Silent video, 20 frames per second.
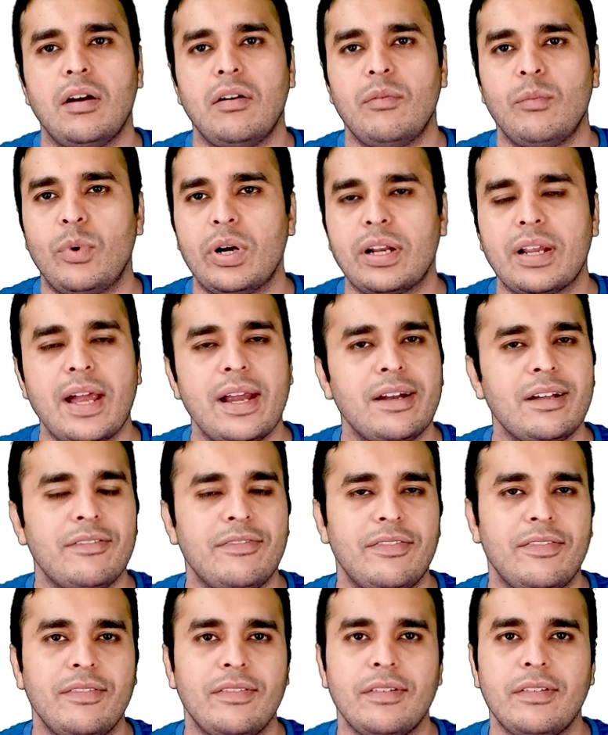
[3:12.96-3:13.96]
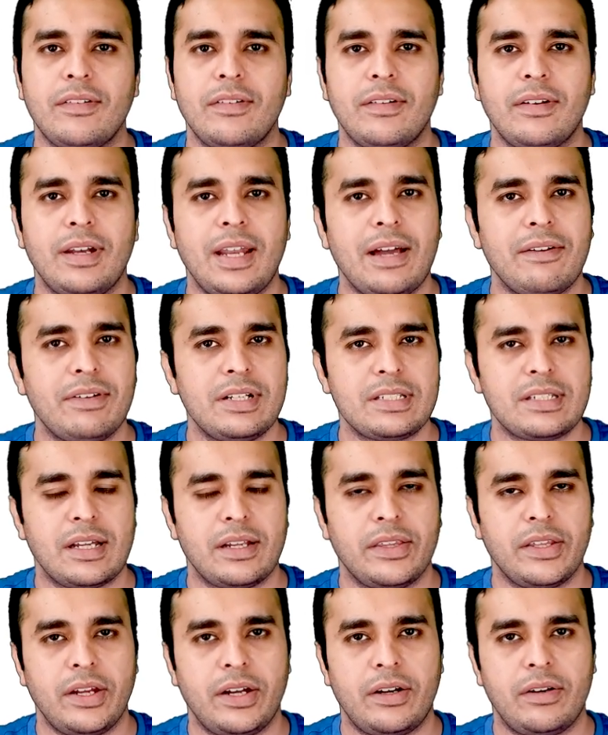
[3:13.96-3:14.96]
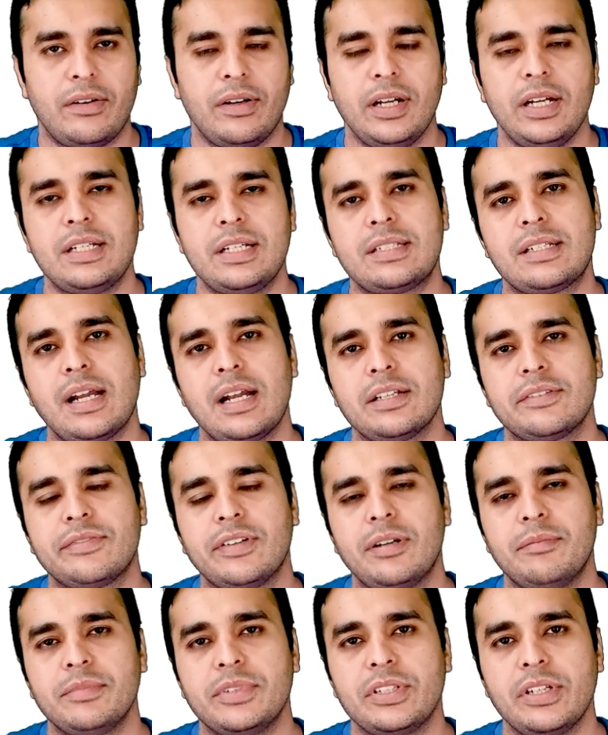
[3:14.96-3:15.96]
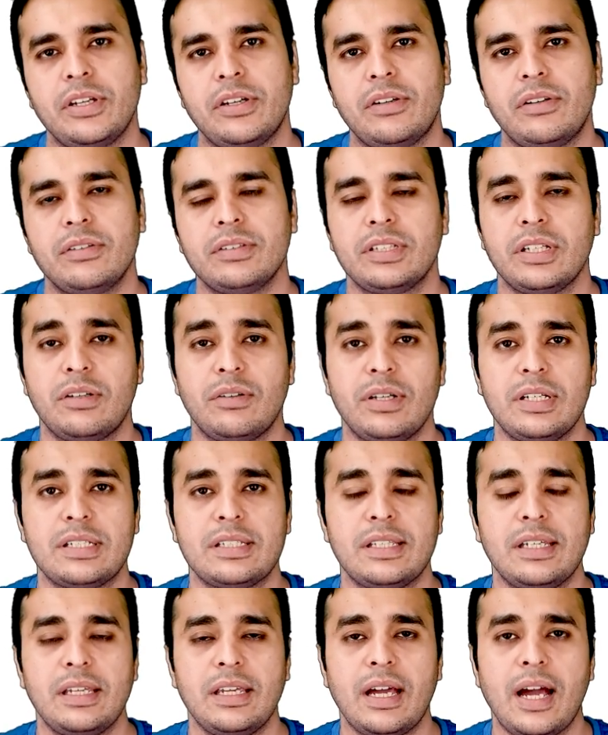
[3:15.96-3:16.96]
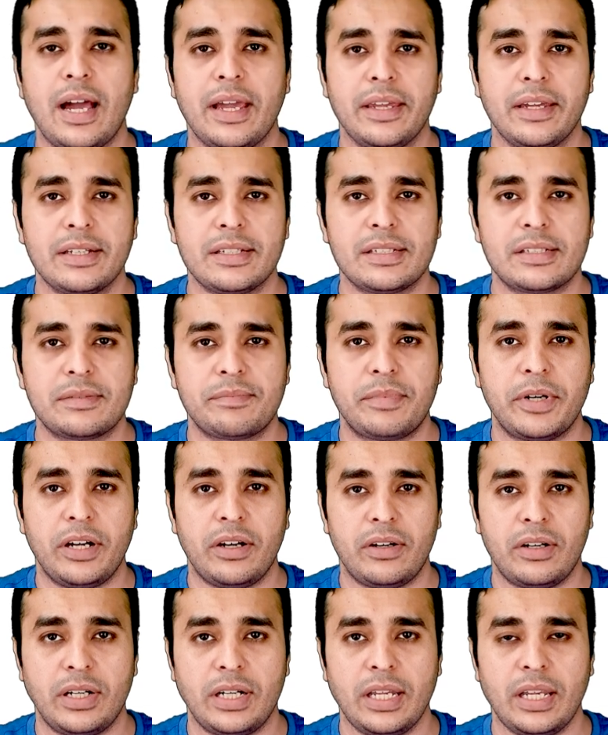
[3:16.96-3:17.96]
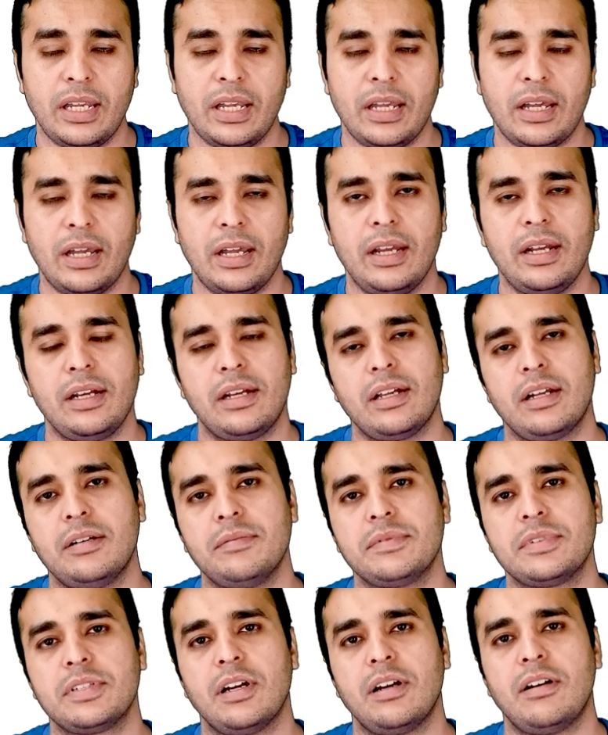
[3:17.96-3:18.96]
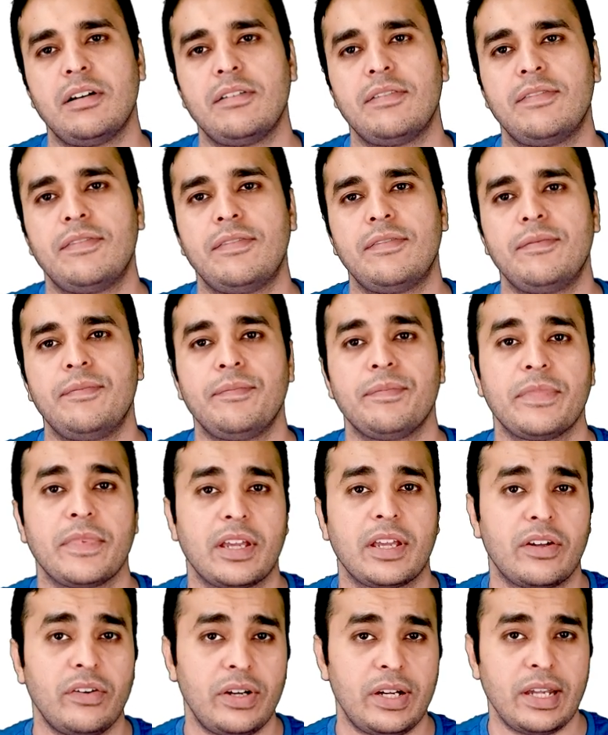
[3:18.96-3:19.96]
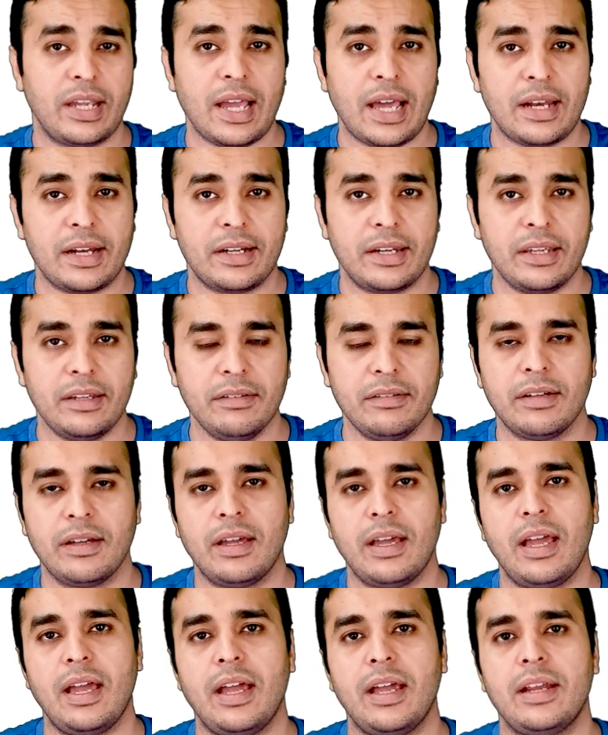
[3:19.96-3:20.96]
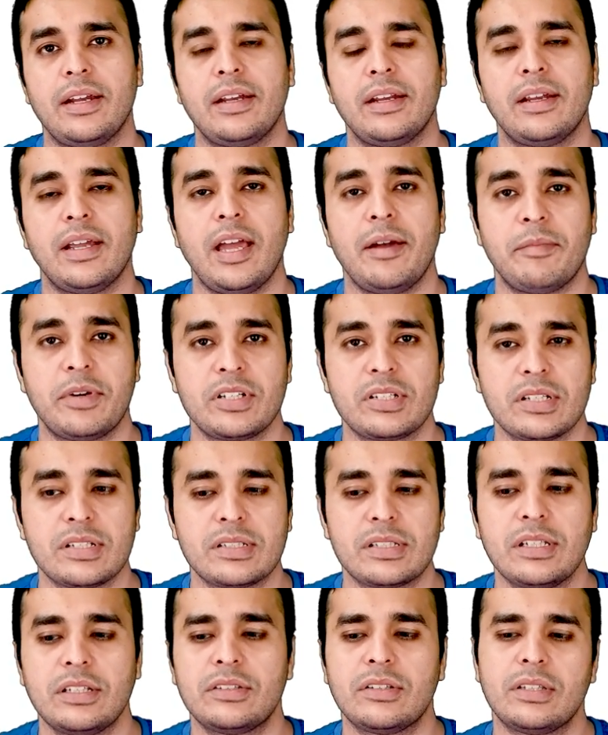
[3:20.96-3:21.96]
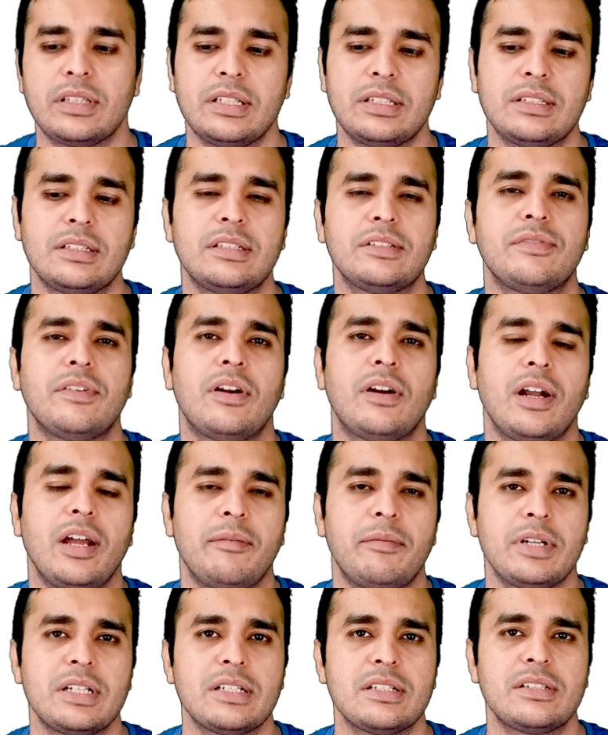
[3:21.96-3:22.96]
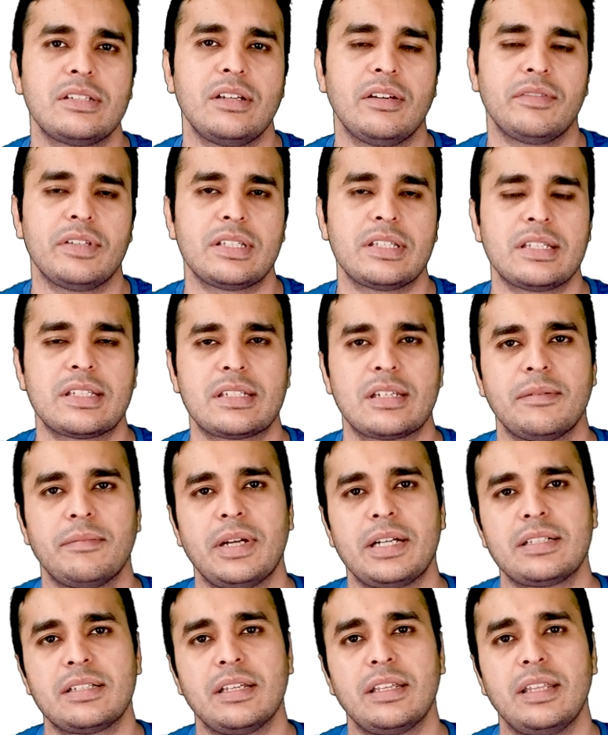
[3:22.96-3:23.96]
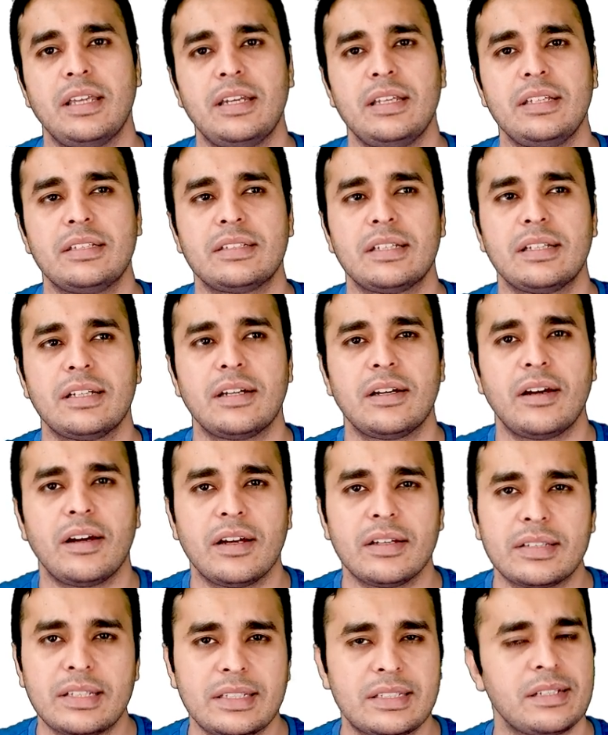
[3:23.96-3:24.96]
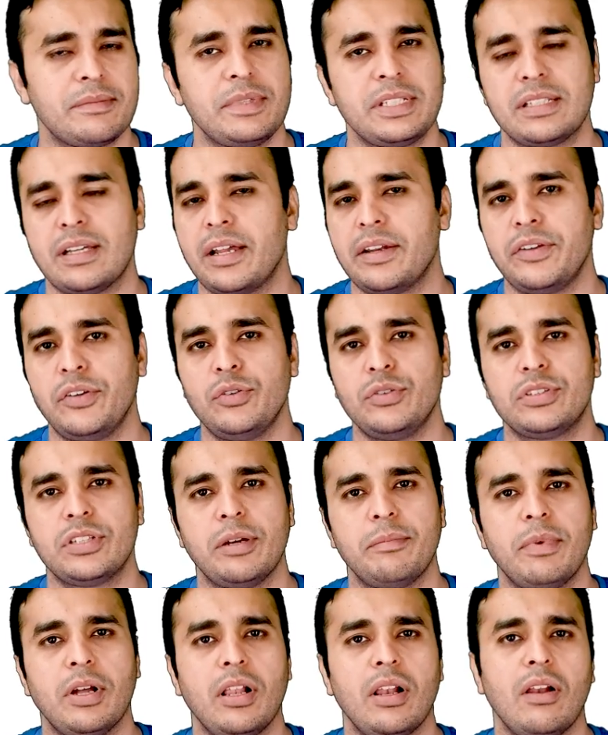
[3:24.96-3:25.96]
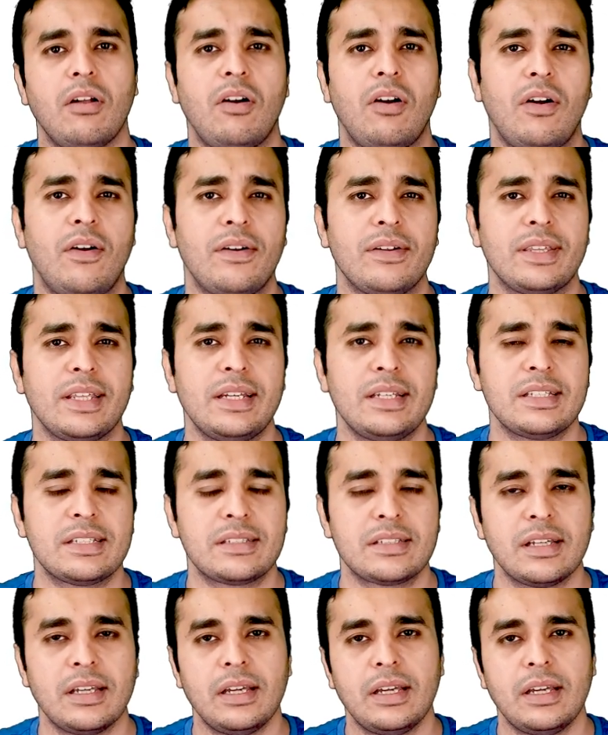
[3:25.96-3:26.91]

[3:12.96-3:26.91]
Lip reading: what kind of levels are there. It starts from 0. 0 is the highest priority in terms of criticality and emergency. So this is for emergency of the system. Let's say there is a system is unusable or there is